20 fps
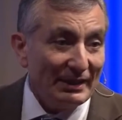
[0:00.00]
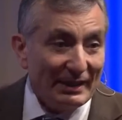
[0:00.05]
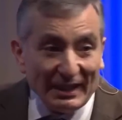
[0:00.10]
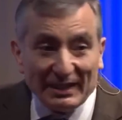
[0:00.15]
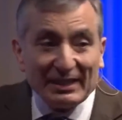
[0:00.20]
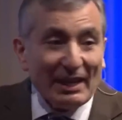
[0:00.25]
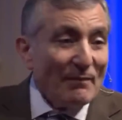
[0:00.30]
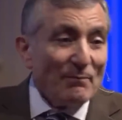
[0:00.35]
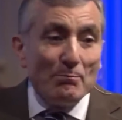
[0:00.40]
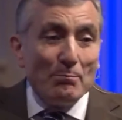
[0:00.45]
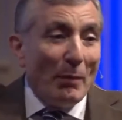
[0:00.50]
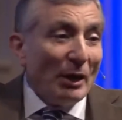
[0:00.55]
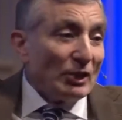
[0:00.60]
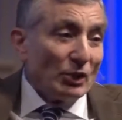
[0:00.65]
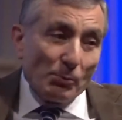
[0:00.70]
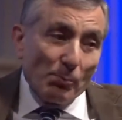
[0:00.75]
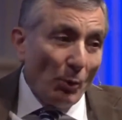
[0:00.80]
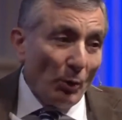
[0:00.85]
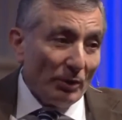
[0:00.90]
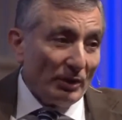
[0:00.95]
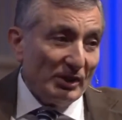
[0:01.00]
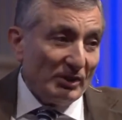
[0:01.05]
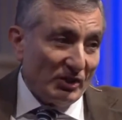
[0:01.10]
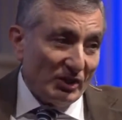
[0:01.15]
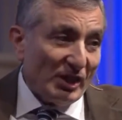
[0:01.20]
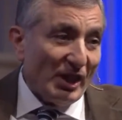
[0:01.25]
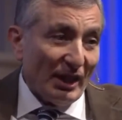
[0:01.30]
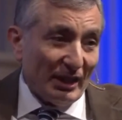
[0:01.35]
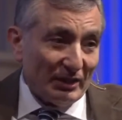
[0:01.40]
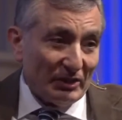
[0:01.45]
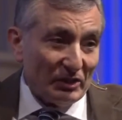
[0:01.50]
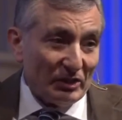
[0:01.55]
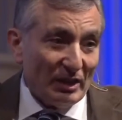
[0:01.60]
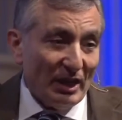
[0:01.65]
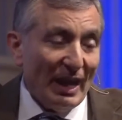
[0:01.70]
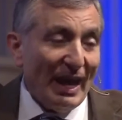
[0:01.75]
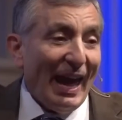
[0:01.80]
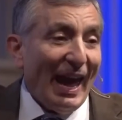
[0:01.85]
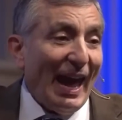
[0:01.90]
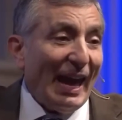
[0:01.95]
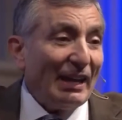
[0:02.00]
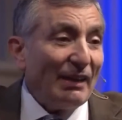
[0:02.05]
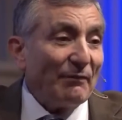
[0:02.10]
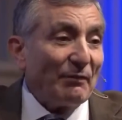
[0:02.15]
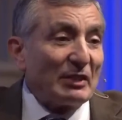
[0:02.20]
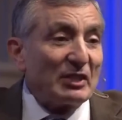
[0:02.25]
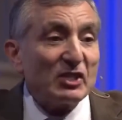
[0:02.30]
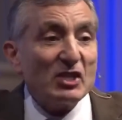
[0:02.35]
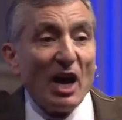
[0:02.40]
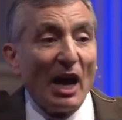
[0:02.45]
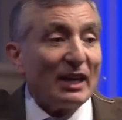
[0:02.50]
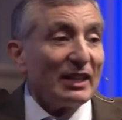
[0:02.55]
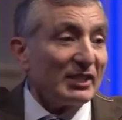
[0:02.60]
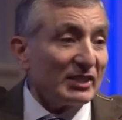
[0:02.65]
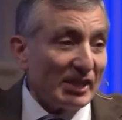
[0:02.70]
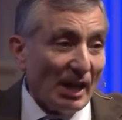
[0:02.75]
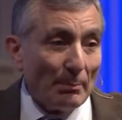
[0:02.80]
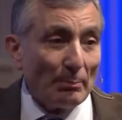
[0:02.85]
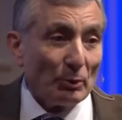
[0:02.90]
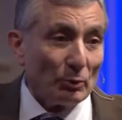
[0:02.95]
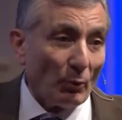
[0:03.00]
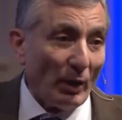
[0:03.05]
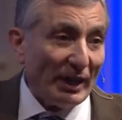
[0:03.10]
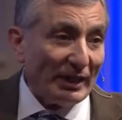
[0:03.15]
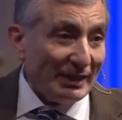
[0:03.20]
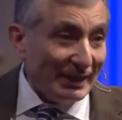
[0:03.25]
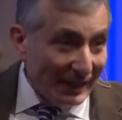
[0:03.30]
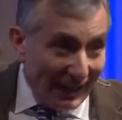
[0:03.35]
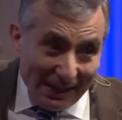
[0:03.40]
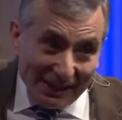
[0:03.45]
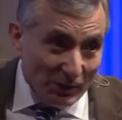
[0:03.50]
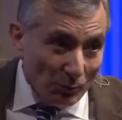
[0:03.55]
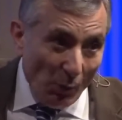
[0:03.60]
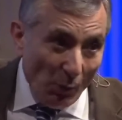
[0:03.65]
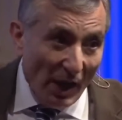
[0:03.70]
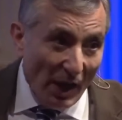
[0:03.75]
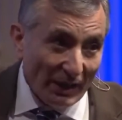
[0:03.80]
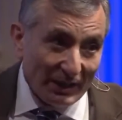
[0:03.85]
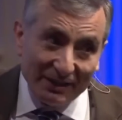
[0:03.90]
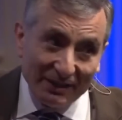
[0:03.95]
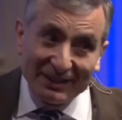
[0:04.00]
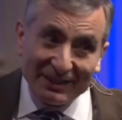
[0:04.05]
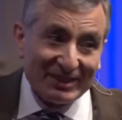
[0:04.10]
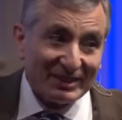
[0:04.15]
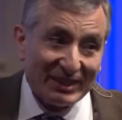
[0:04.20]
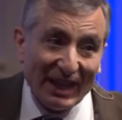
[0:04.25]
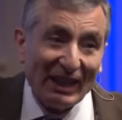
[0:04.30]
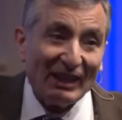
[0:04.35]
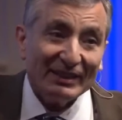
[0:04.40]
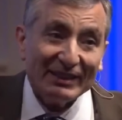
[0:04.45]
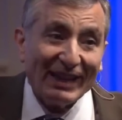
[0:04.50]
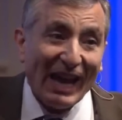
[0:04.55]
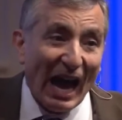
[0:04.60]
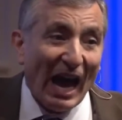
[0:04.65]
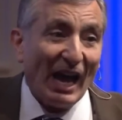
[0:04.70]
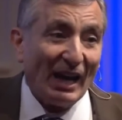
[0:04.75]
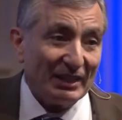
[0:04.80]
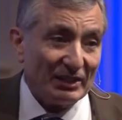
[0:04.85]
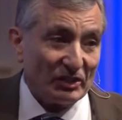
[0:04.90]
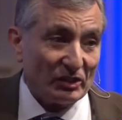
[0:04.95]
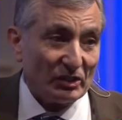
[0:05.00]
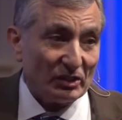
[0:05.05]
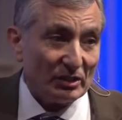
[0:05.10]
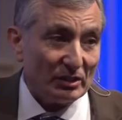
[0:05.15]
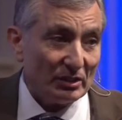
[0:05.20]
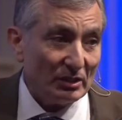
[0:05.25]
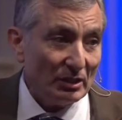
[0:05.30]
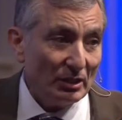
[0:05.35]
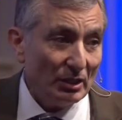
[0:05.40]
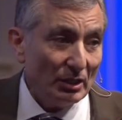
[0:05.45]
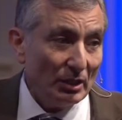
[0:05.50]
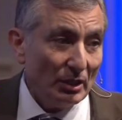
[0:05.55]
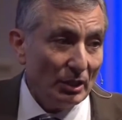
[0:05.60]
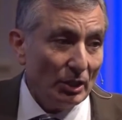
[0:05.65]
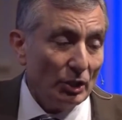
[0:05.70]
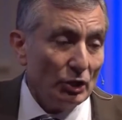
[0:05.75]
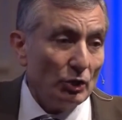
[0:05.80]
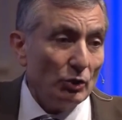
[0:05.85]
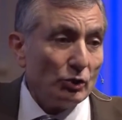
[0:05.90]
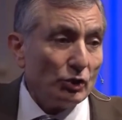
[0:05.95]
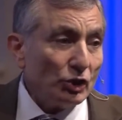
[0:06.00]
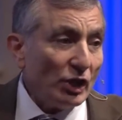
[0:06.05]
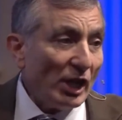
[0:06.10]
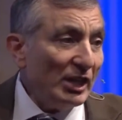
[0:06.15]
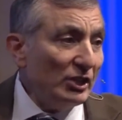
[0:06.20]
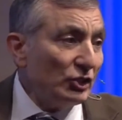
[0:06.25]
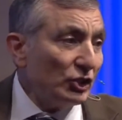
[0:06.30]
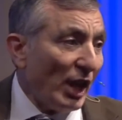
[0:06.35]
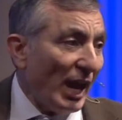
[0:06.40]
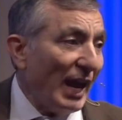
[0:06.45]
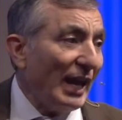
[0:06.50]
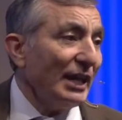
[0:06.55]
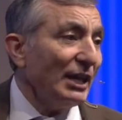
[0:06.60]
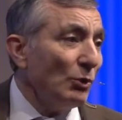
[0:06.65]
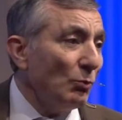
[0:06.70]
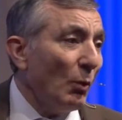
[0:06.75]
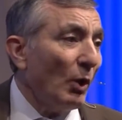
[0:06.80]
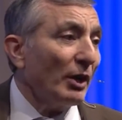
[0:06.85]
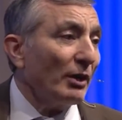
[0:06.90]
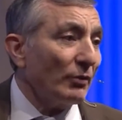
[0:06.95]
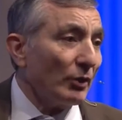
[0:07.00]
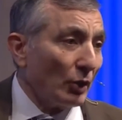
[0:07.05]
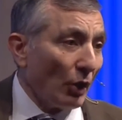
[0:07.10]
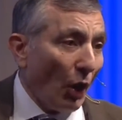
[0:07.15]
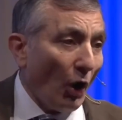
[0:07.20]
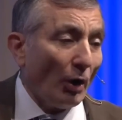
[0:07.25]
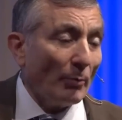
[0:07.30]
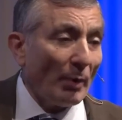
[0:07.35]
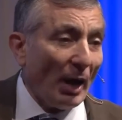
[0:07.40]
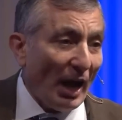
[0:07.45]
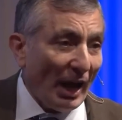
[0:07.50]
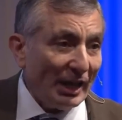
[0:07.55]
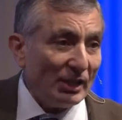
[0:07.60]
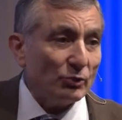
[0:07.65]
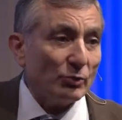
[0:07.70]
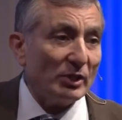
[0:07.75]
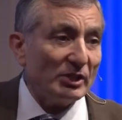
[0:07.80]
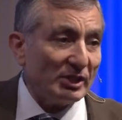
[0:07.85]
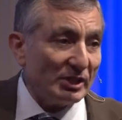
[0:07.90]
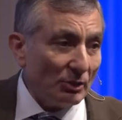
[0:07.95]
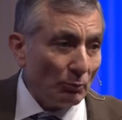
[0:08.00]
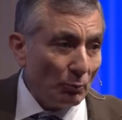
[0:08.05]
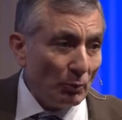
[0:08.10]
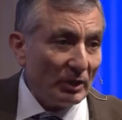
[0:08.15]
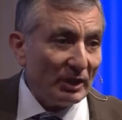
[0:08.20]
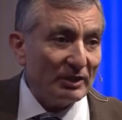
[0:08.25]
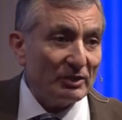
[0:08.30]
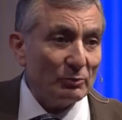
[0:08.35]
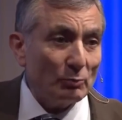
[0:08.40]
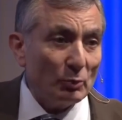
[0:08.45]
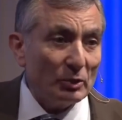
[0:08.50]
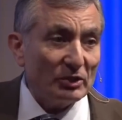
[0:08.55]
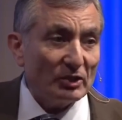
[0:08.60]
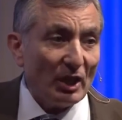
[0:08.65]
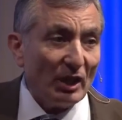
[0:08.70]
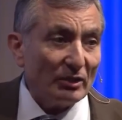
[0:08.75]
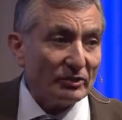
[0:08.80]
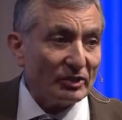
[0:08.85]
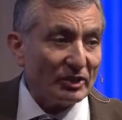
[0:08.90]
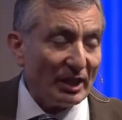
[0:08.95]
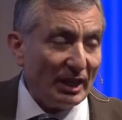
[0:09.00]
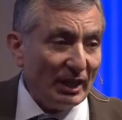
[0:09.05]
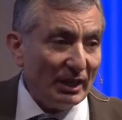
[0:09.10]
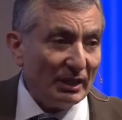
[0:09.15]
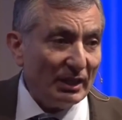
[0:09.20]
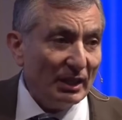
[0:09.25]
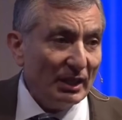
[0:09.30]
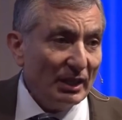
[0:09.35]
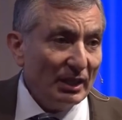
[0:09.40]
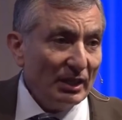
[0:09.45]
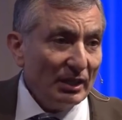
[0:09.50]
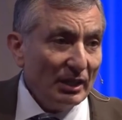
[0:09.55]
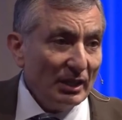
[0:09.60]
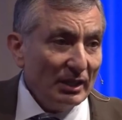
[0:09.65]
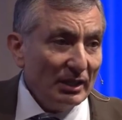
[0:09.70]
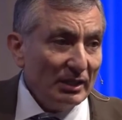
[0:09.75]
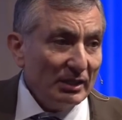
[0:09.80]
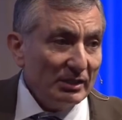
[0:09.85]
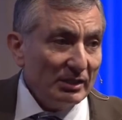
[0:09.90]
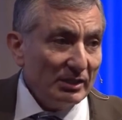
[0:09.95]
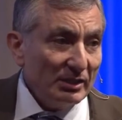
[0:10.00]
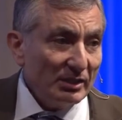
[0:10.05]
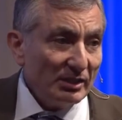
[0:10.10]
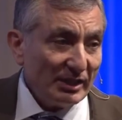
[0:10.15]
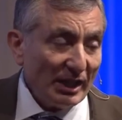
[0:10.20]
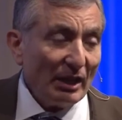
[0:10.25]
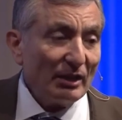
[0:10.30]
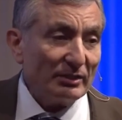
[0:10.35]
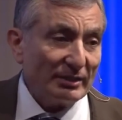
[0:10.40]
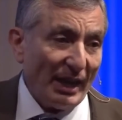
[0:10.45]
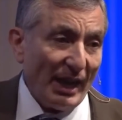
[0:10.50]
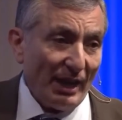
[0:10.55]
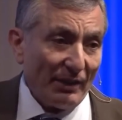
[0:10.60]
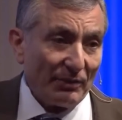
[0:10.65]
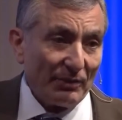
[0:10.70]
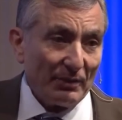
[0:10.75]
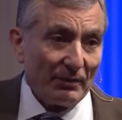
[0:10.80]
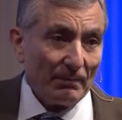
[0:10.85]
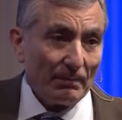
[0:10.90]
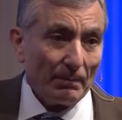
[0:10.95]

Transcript: These have much more than 6. And if it's not assembled right, guess what? The cell dies. You change any one of the carbohydrates, it results in cell death.